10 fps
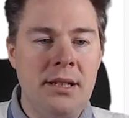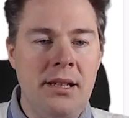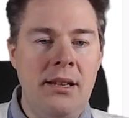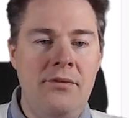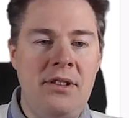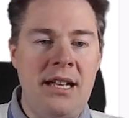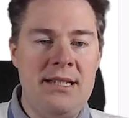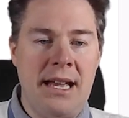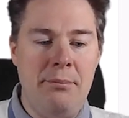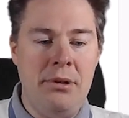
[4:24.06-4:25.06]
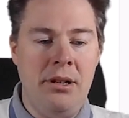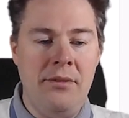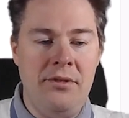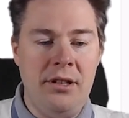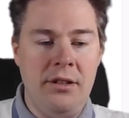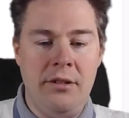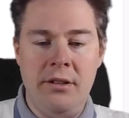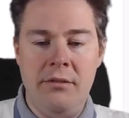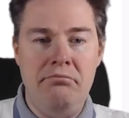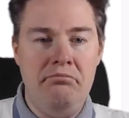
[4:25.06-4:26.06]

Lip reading: if that's happened after